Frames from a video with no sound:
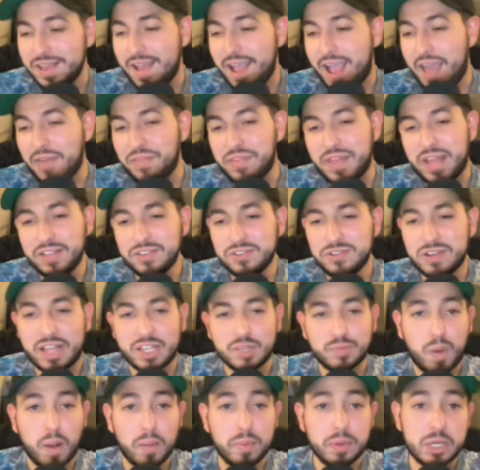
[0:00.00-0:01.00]
And the answer to that's
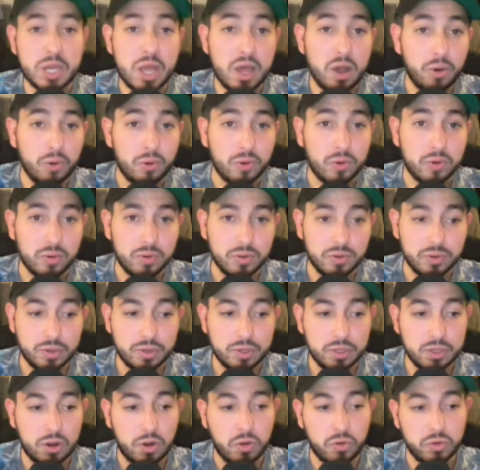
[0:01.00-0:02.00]
probably no.
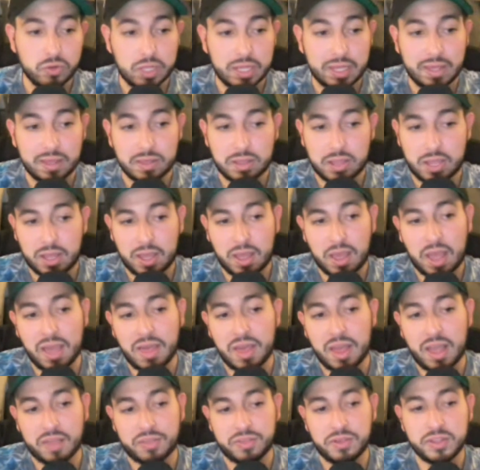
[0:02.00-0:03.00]

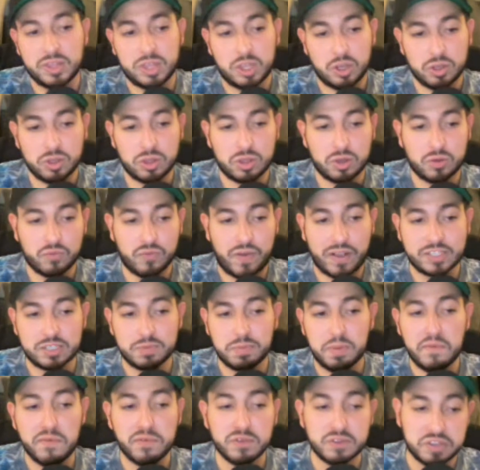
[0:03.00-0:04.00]
I think the
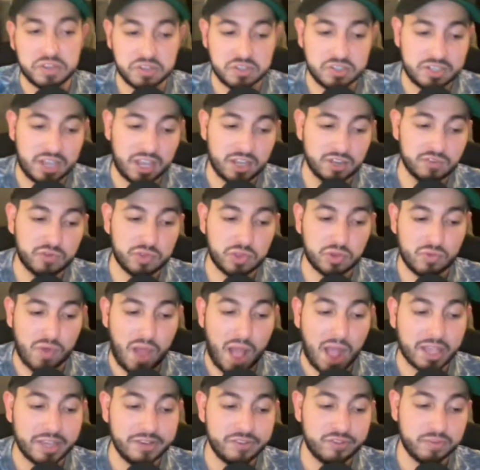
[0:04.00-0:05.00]
recipe for success for the
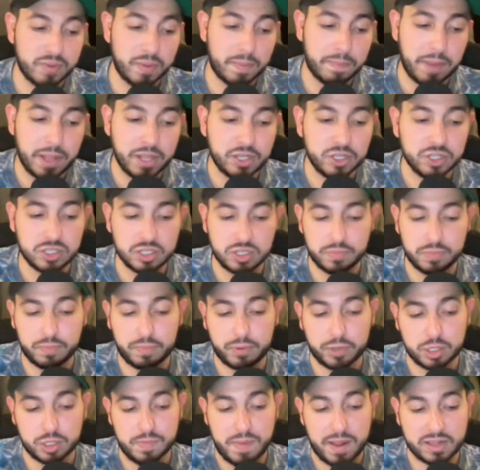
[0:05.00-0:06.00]
Rockies from a pitching
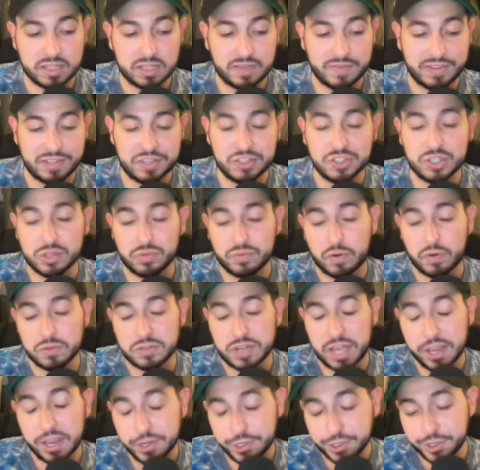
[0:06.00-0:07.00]
perspective, at least in the
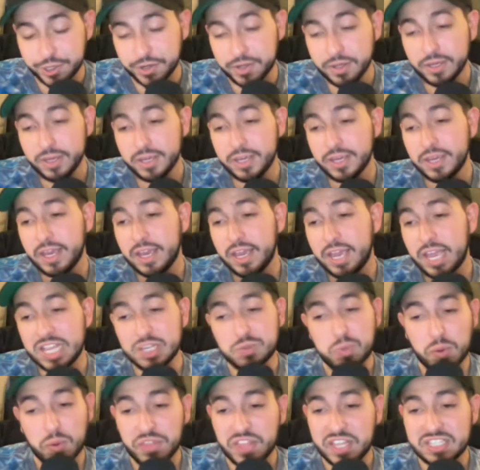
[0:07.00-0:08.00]
rotation, is
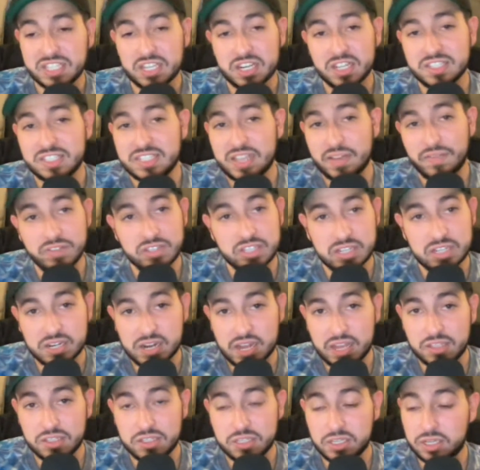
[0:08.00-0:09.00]
what they did in 17 and
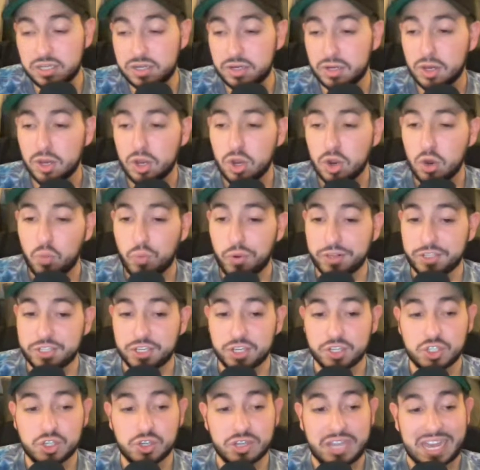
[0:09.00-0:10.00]
18, which
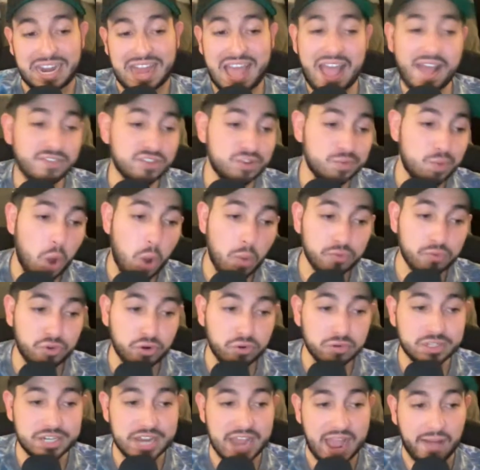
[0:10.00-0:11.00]
is you got to have some
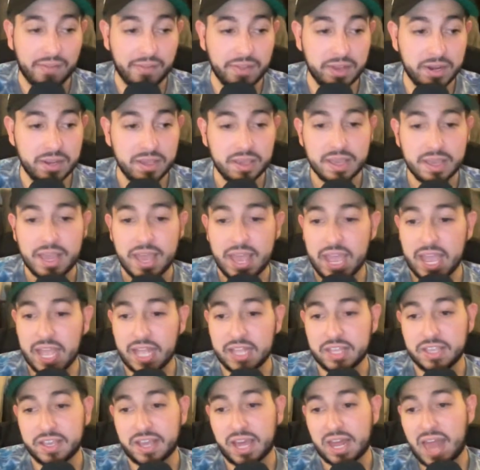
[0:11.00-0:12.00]
homegrown talent,
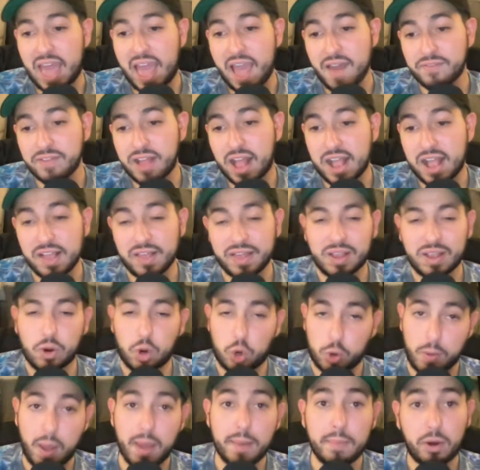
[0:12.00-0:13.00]
and you got to have guys like
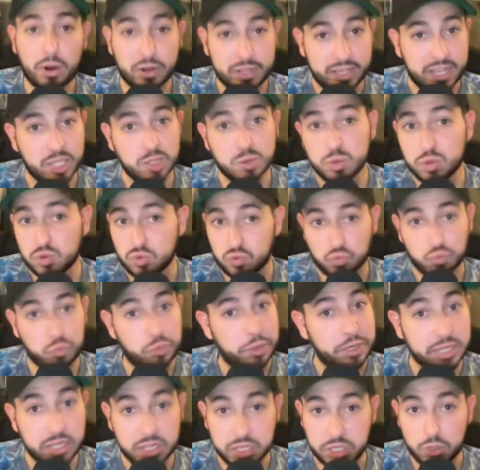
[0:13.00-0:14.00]
German Marquez was
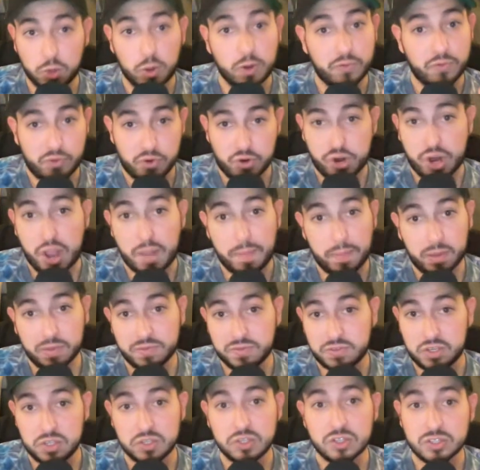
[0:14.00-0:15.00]
really good for a couple of
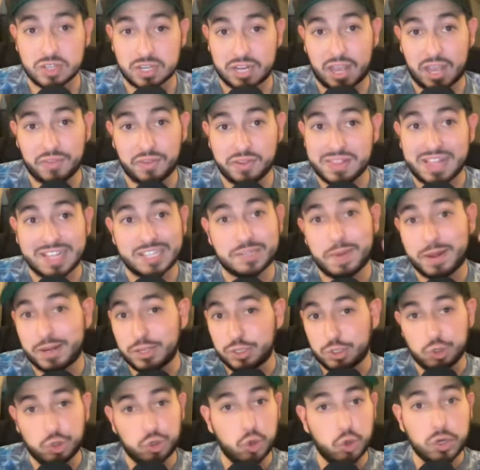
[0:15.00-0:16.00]
seasons. Like, I think that's about as
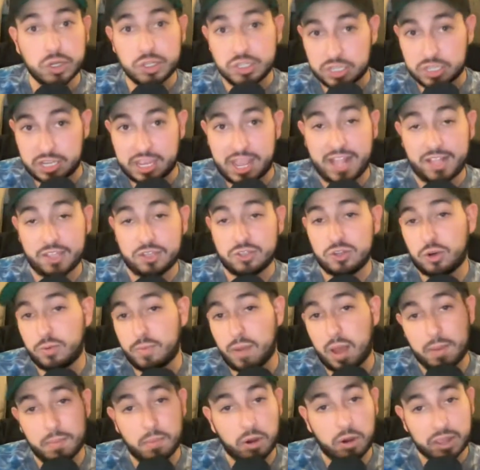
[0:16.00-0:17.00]
good as it gets.
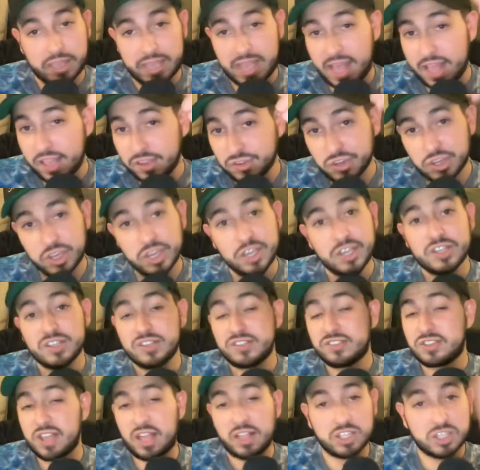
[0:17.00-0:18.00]
German Marquez,
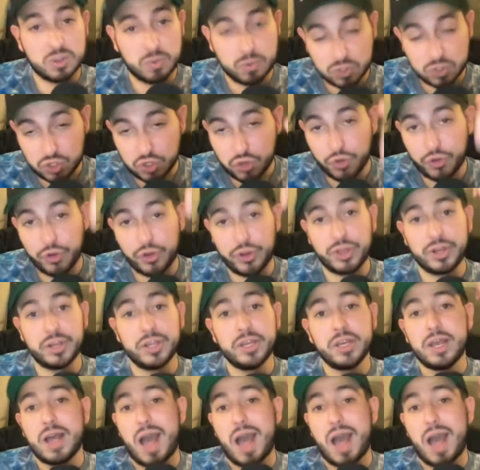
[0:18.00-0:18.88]
Senza was good.